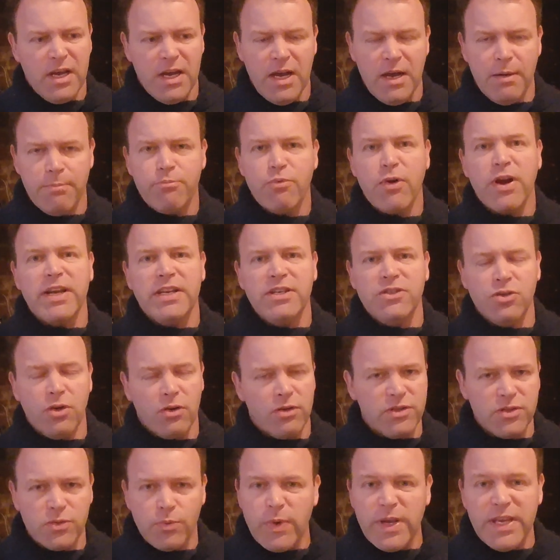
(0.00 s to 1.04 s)
uh, bread
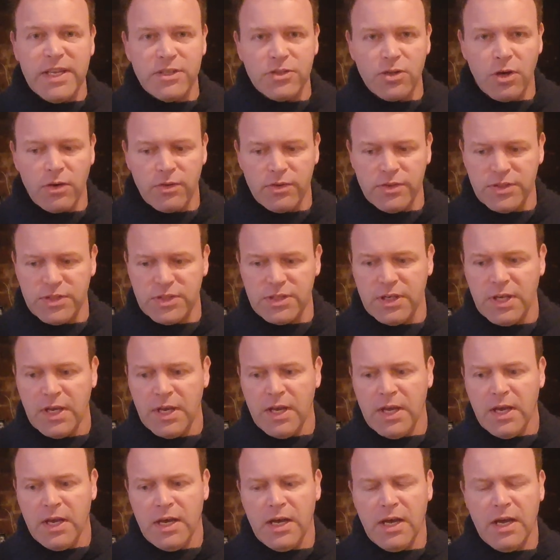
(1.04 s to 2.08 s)
intolerance, wheat intolerance,
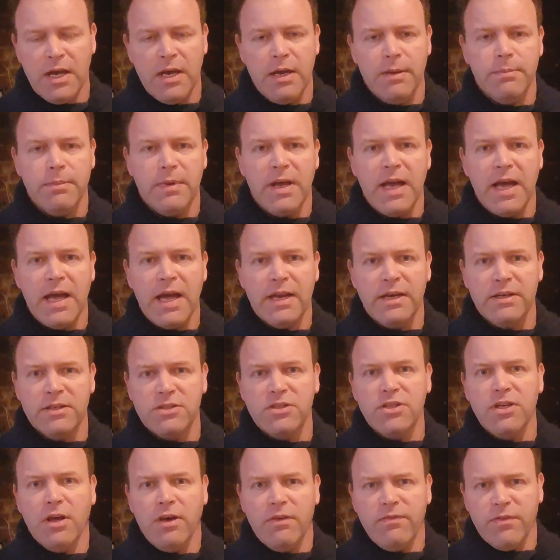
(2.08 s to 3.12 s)
um, and
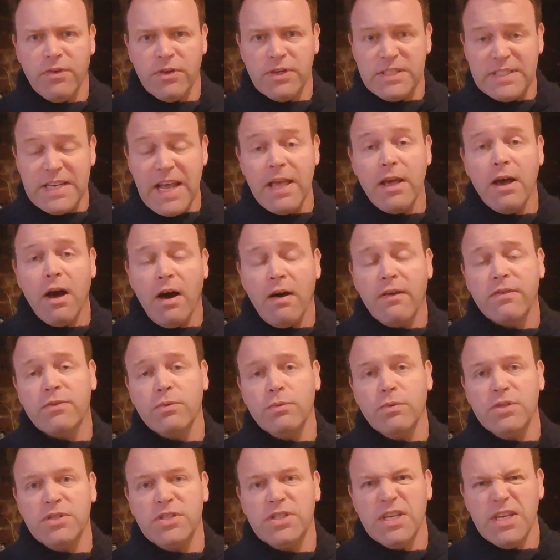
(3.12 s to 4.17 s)
you know for a day
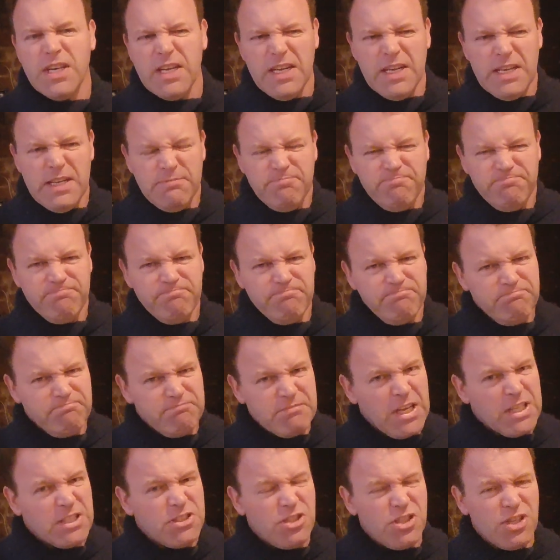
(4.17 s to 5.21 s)
afterwards,
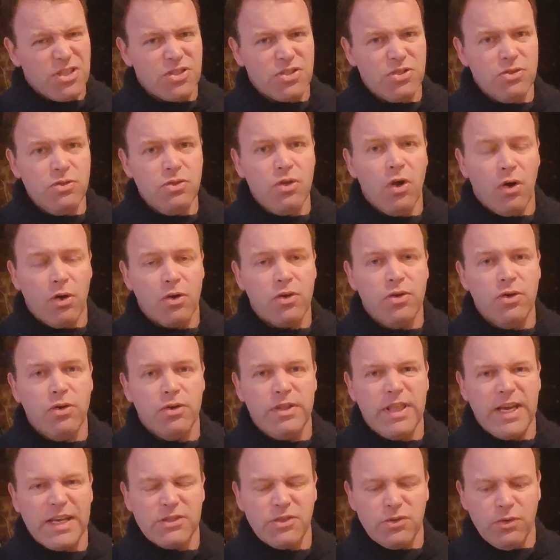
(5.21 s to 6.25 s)
mm, just not good.
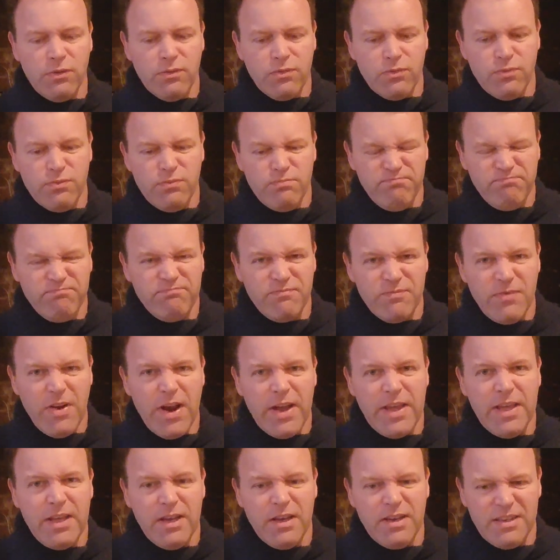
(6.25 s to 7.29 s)
That sort of
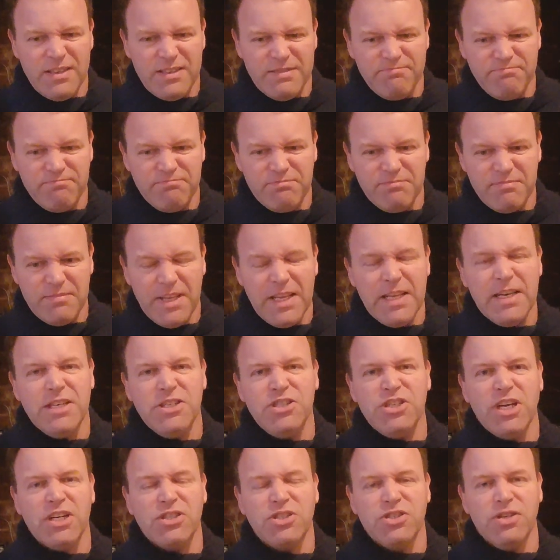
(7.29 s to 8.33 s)
very
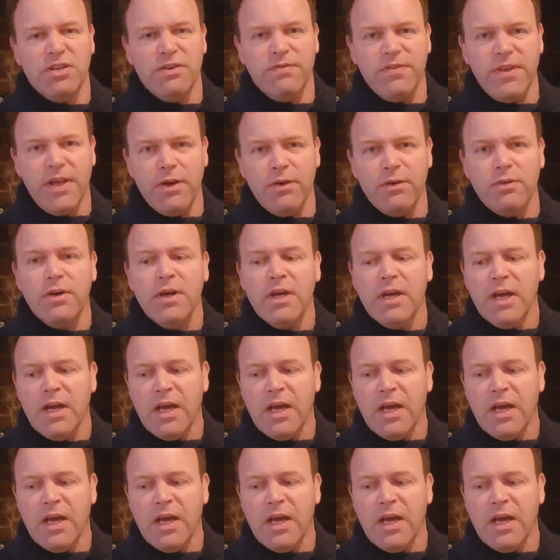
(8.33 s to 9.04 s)
indigestion feel.